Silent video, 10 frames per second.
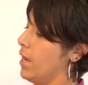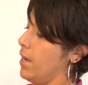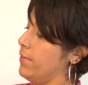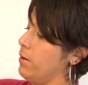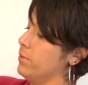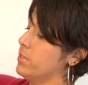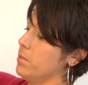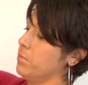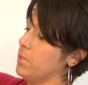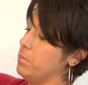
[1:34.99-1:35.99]
And that would
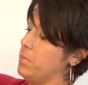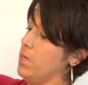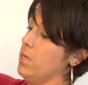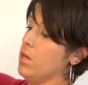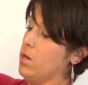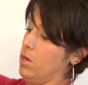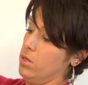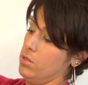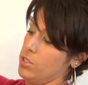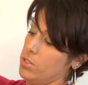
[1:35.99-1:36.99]
simply be
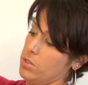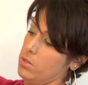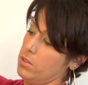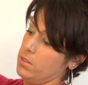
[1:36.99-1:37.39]
just